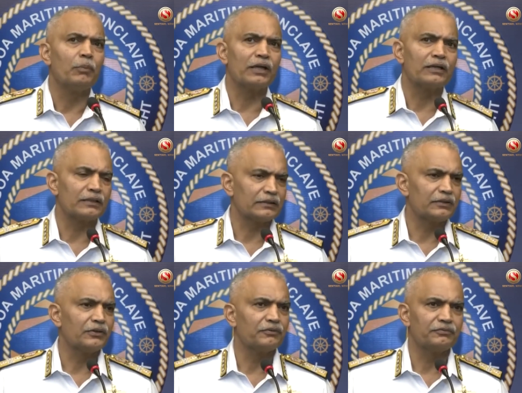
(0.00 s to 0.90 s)
But
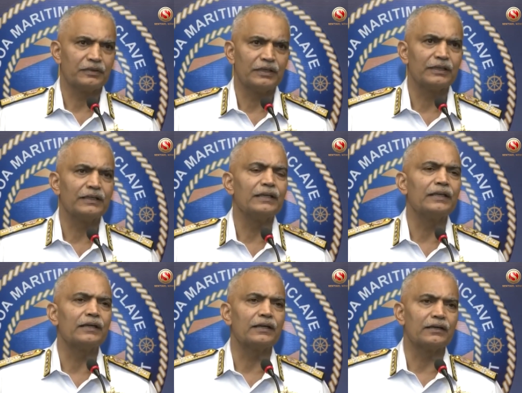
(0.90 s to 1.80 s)
you have heard the
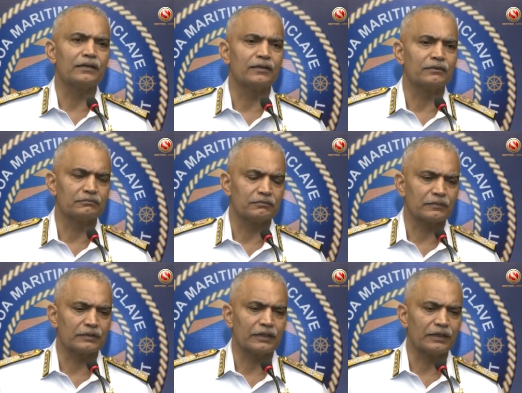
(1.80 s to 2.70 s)
uh,
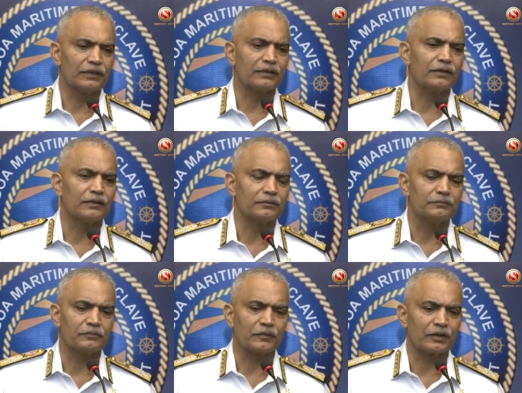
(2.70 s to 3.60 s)
the uh,
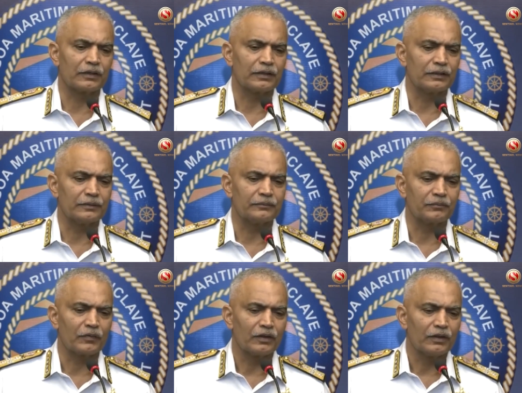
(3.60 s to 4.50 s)

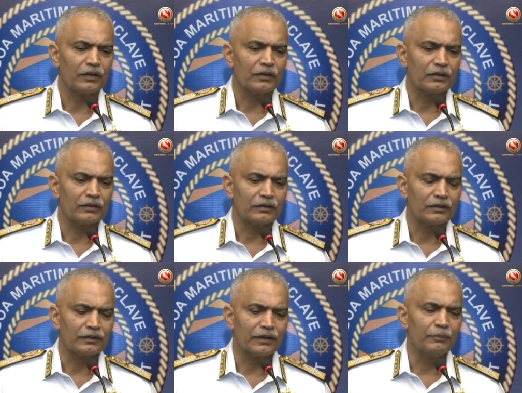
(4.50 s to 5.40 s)

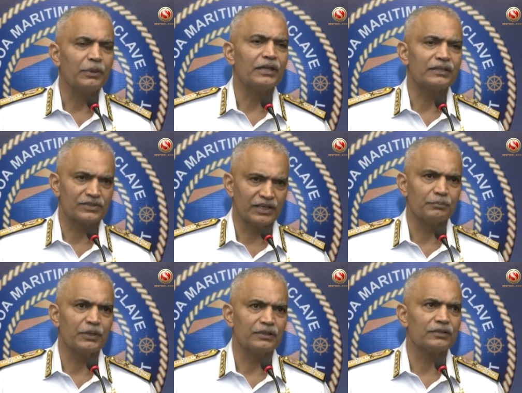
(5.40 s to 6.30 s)
uh, uh, MEA
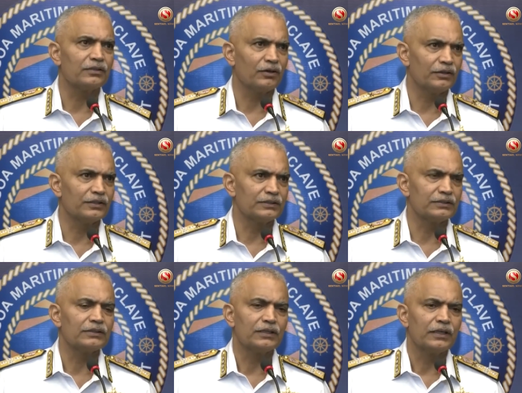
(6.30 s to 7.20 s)
statement on this.
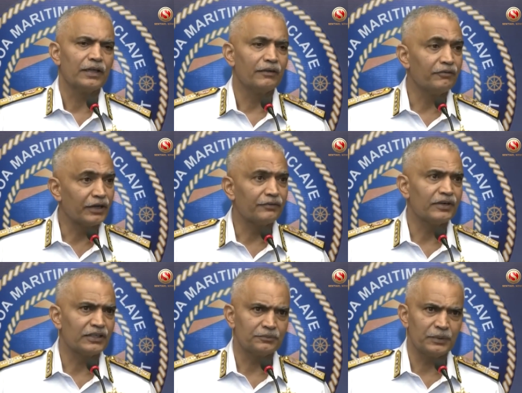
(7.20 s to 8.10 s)
Every
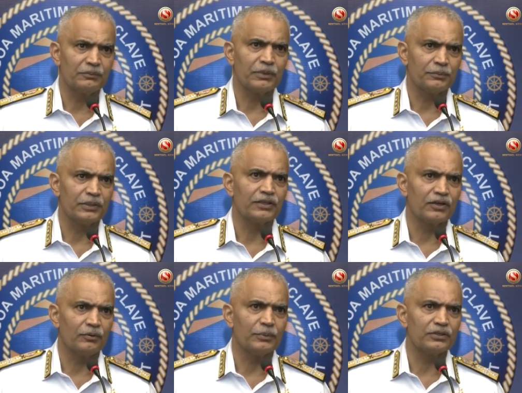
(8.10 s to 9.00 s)
effort is being made by the
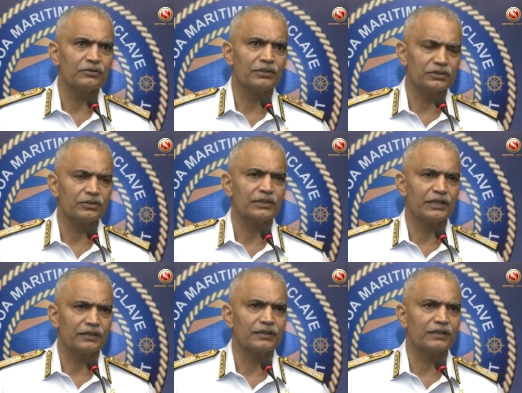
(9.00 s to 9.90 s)
government to ensure
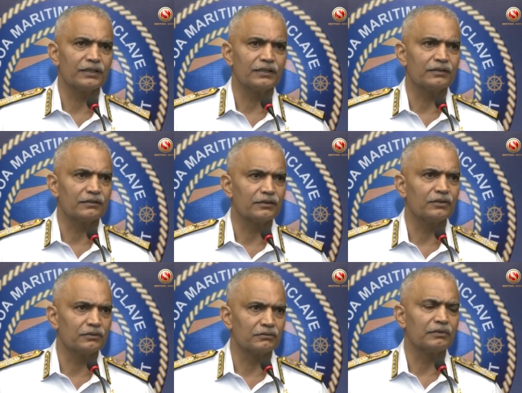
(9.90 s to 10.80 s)
that you
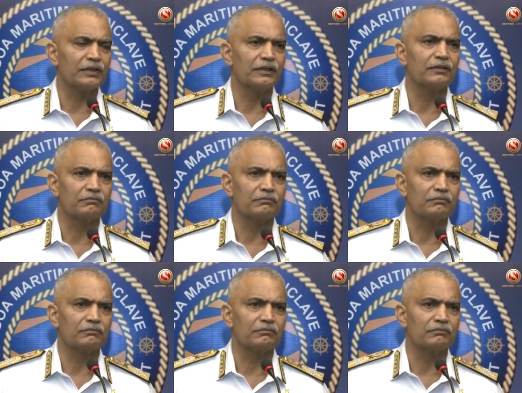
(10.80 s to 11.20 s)
know we,